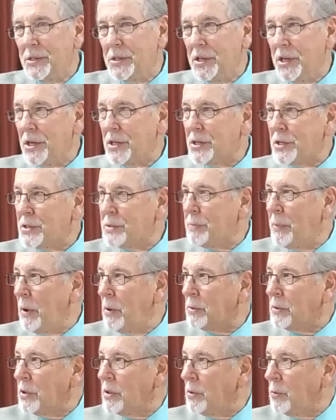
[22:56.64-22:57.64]
Jesus
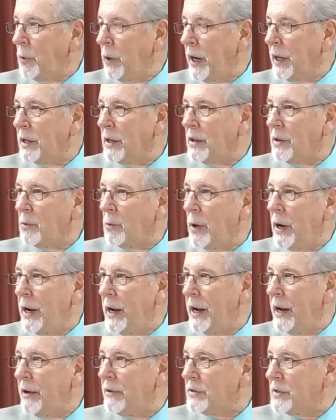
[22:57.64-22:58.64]
spoke to the wind and the
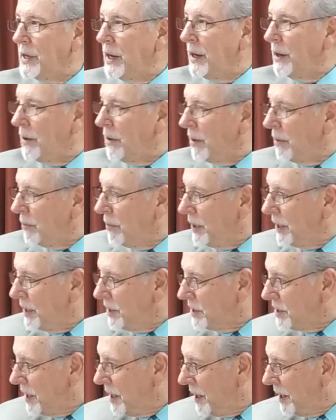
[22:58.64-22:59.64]
waves and it heard what
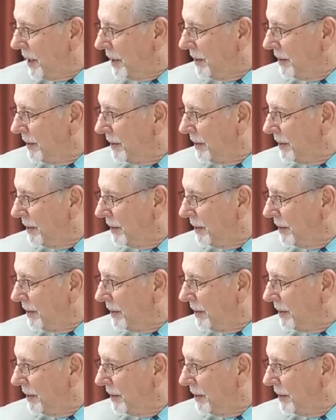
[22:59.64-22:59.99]
he said.